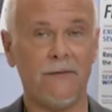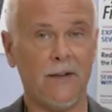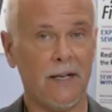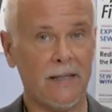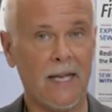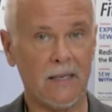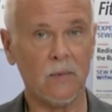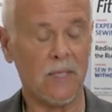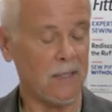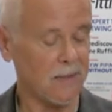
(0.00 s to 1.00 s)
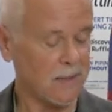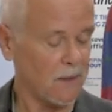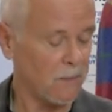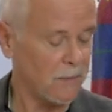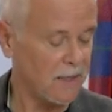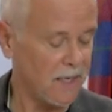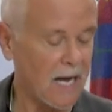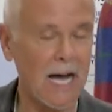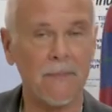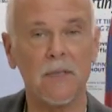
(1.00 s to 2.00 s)
find that is the
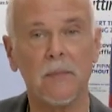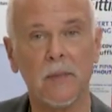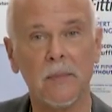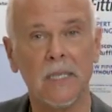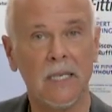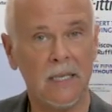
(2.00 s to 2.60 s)
optimum